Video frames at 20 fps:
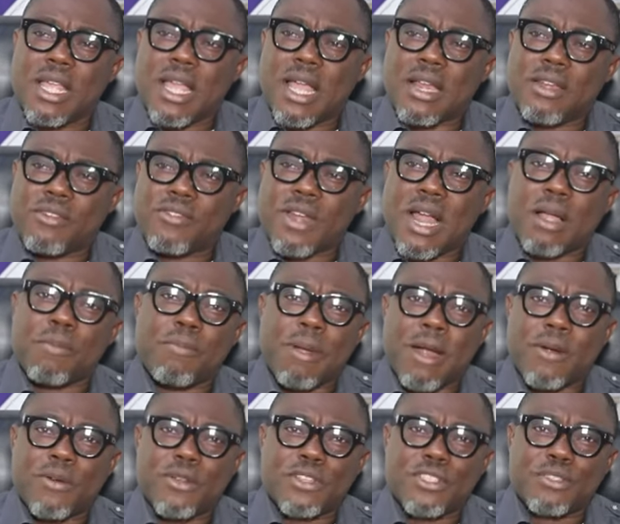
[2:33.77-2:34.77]
and drug
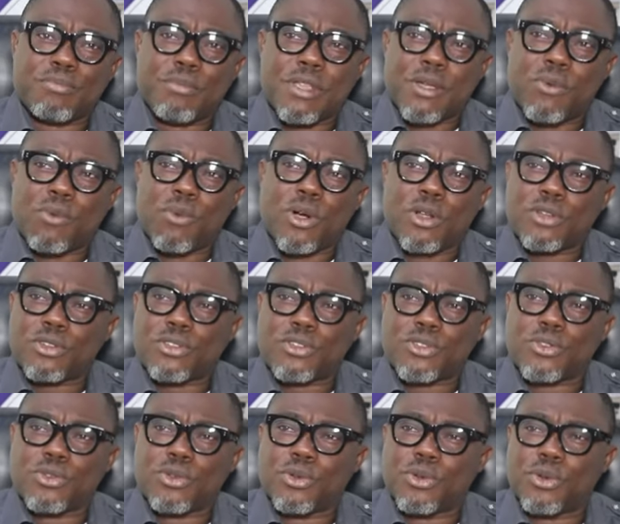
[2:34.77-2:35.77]
barons may want
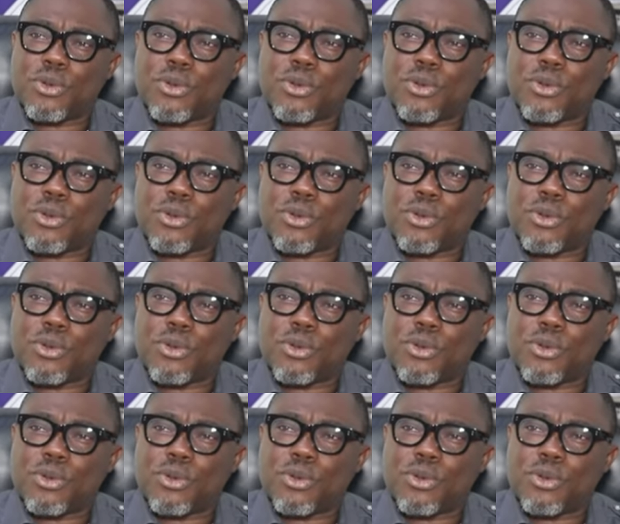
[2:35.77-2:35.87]
to